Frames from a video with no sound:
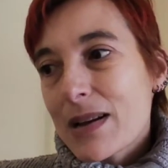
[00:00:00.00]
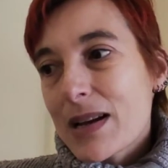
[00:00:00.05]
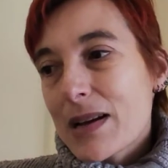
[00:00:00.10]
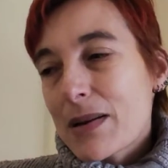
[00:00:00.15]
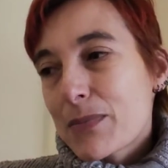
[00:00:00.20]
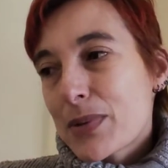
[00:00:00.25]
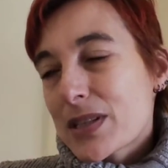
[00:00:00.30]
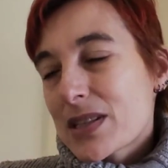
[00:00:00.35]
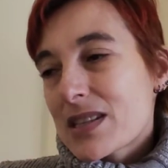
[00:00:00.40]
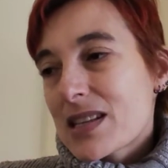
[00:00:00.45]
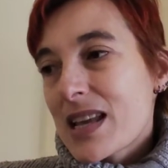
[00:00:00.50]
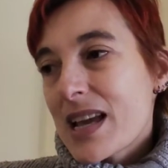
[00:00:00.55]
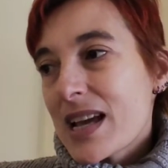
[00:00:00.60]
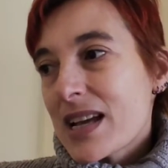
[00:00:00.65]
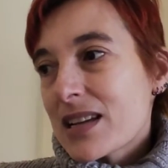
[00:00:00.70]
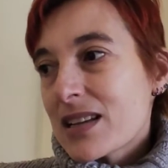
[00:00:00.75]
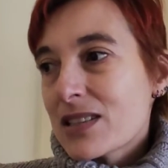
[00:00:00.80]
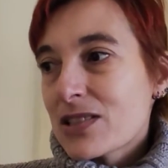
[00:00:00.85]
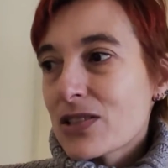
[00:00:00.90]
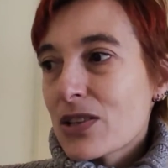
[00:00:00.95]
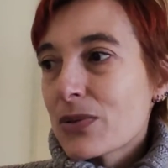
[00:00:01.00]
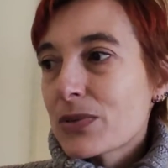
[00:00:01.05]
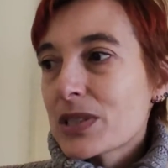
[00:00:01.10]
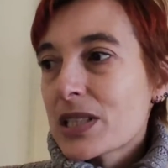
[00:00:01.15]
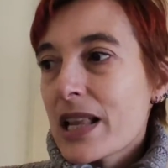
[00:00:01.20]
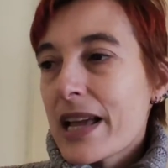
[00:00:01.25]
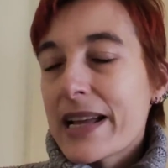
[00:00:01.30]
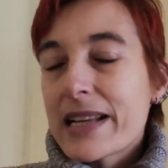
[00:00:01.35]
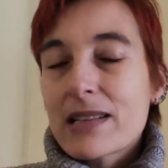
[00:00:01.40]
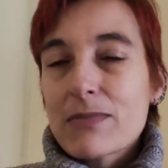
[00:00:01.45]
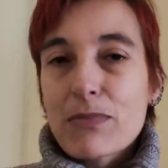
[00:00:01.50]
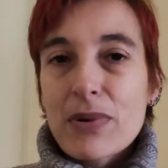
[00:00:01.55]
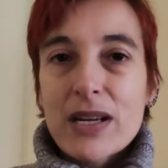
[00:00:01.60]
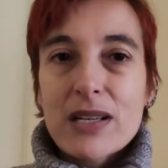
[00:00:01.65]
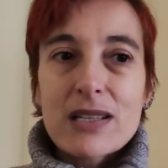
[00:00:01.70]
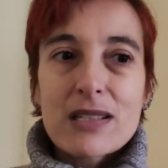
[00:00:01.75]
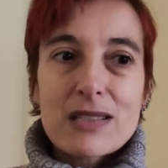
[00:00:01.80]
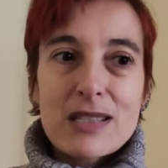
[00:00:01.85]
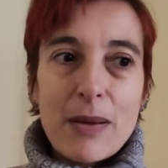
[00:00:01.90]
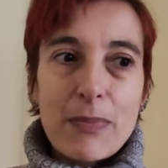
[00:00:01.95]
Uh, but yeah, he's always like
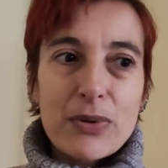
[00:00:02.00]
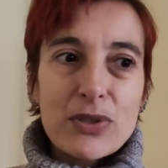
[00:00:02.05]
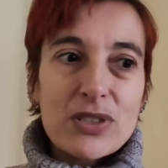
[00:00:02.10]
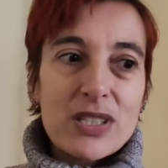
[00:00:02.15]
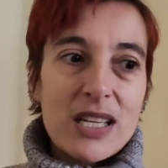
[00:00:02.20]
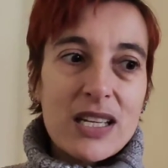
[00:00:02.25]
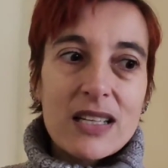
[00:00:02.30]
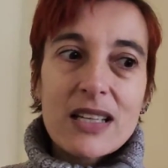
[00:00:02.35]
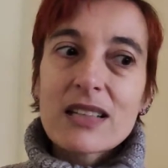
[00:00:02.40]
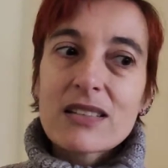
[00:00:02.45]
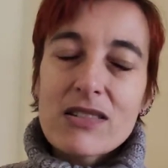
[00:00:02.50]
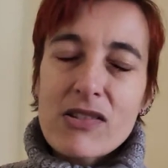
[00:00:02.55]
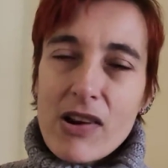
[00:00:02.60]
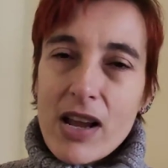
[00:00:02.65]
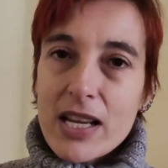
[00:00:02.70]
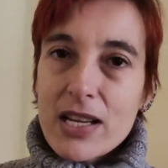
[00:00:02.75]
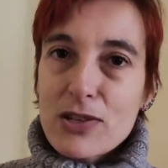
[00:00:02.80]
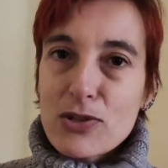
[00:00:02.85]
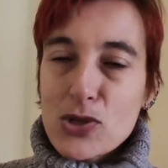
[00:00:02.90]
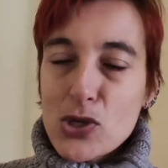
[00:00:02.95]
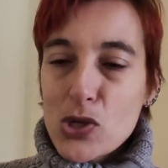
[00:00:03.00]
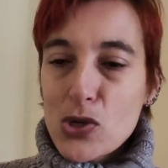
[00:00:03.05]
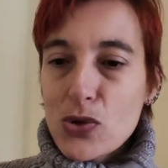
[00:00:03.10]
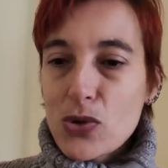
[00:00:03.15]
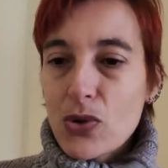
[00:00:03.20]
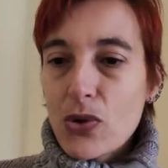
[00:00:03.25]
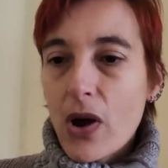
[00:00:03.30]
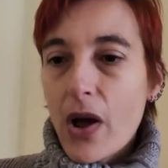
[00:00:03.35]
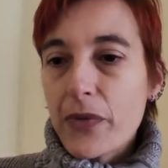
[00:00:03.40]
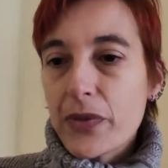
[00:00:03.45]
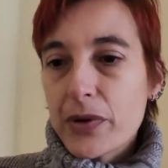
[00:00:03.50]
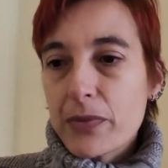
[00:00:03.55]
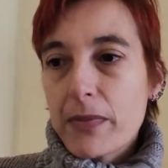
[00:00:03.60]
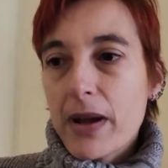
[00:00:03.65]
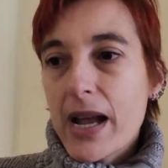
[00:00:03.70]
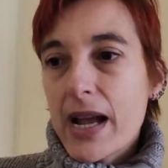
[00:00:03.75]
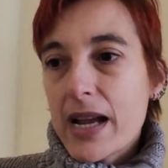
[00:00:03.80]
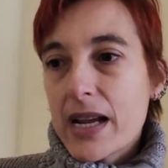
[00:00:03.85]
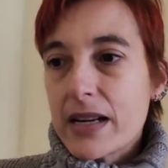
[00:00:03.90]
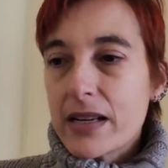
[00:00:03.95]
very dependent and trying to
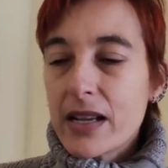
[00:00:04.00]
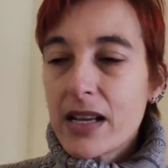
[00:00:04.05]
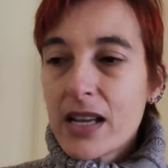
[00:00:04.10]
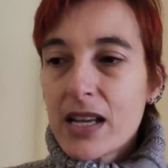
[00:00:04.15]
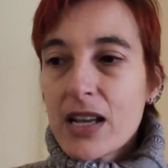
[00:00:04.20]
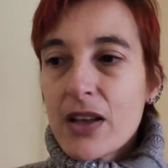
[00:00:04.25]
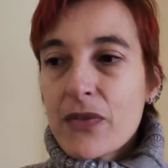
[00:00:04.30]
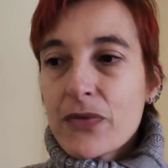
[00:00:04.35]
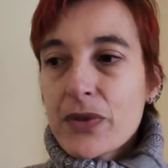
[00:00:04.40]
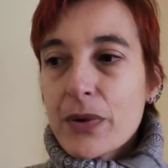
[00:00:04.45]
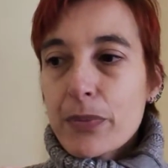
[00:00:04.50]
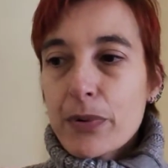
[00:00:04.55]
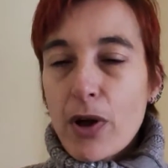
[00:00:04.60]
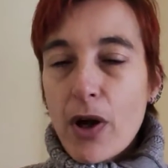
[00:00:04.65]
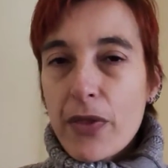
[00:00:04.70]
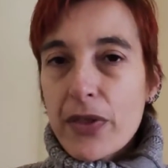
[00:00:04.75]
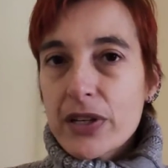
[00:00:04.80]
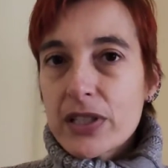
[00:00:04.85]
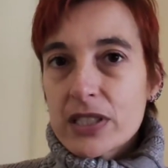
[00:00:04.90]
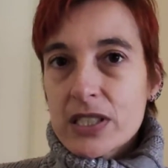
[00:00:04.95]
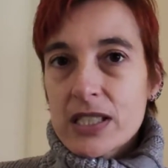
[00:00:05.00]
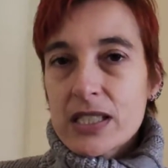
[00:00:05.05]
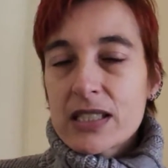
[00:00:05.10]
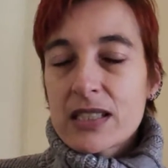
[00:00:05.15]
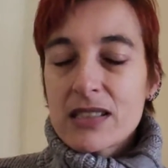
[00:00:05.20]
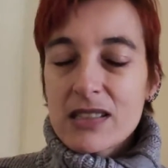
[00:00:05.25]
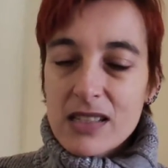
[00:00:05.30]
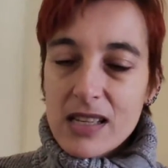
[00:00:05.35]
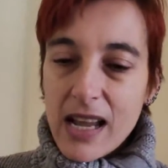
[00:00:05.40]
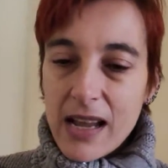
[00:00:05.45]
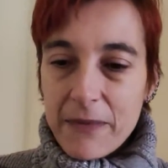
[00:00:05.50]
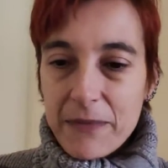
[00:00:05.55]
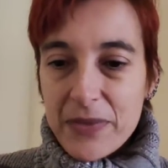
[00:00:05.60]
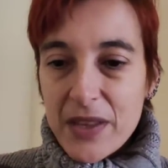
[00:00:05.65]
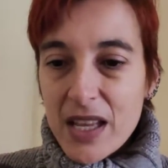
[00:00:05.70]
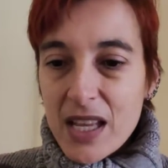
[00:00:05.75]
undermine the brothers, and yeah.